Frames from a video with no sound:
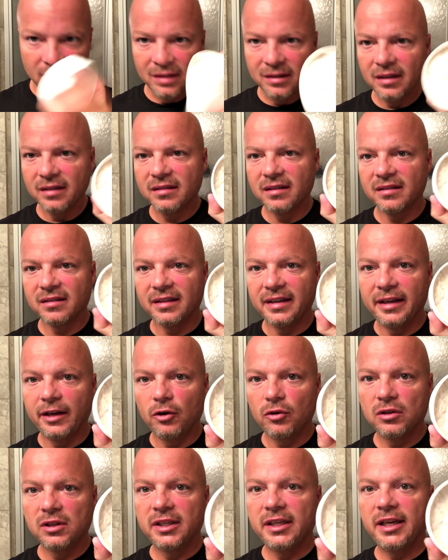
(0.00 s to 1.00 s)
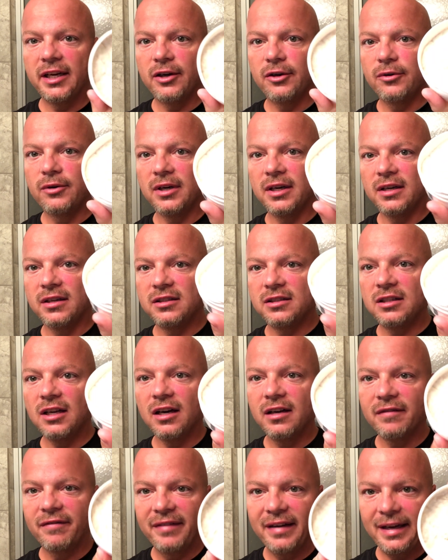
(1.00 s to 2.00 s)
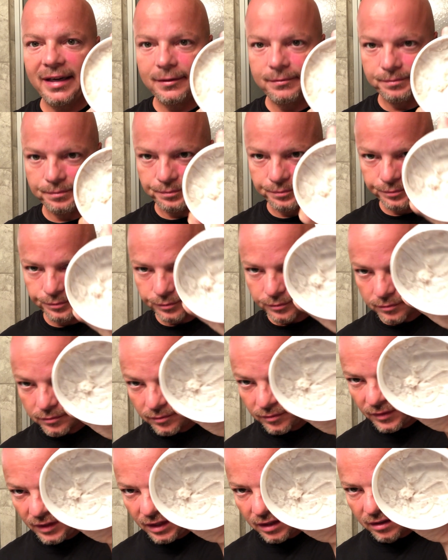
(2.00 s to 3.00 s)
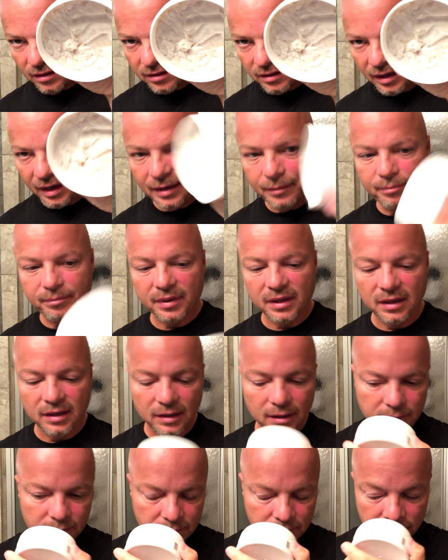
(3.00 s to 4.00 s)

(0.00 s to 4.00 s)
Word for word: This is the Oleo uh, duck fat type uh,